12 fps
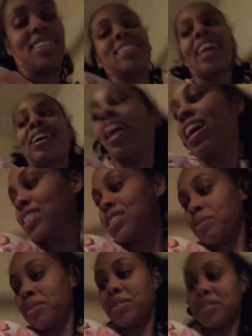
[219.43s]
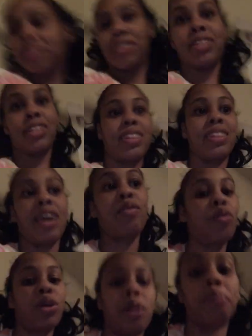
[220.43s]
They
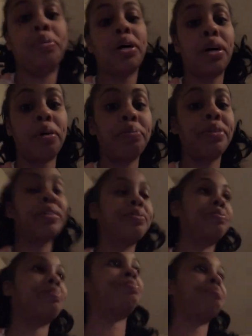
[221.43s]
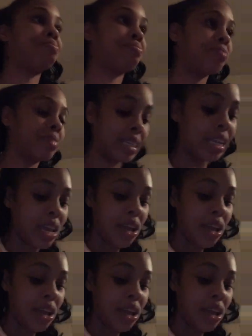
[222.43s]
want to bug me. We gonna win